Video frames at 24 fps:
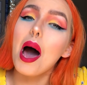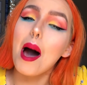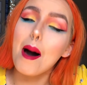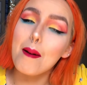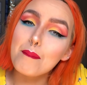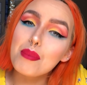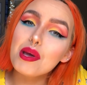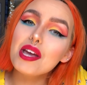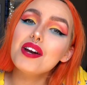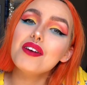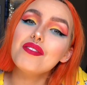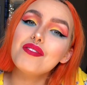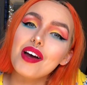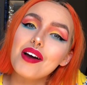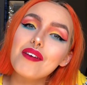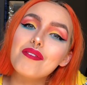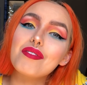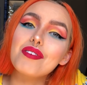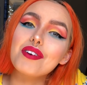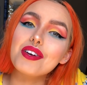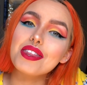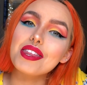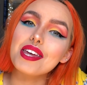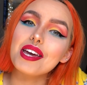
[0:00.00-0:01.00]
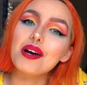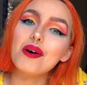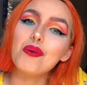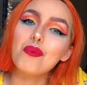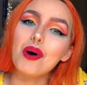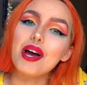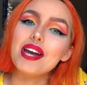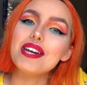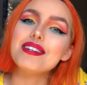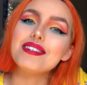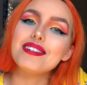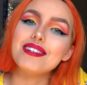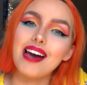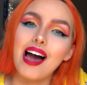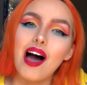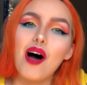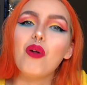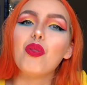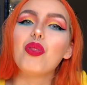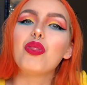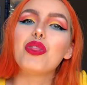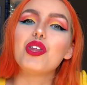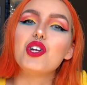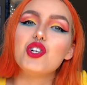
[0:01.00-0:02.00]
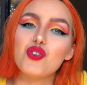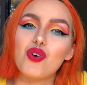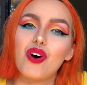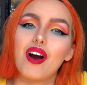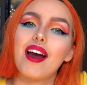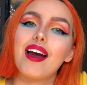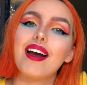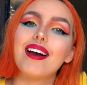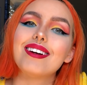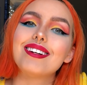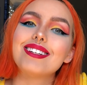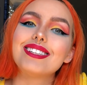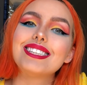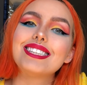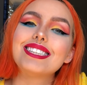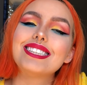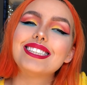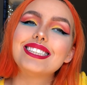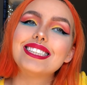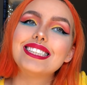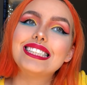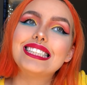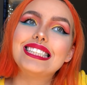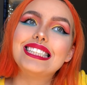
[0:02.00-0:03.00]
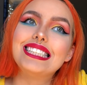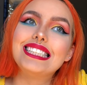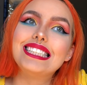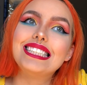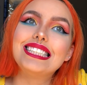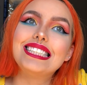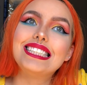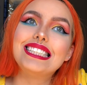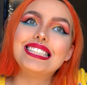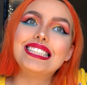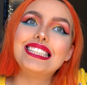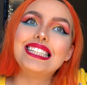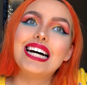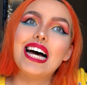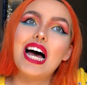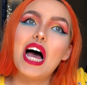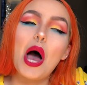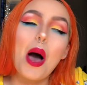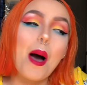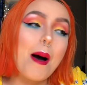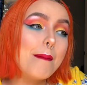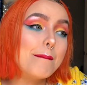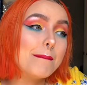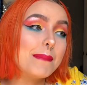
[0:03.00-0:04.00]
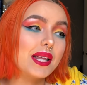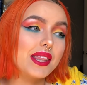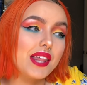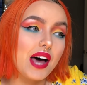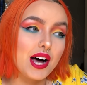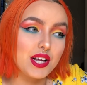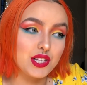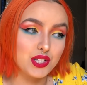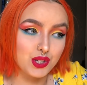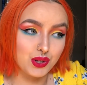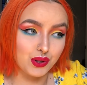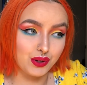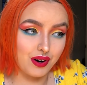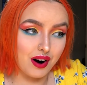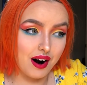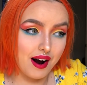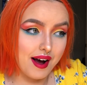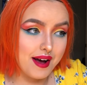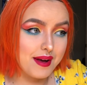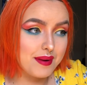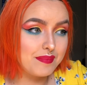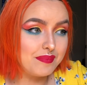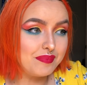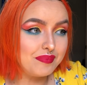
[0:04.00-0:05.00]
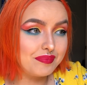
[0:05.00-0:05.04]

A bit of everything went down the drain. But that's alright.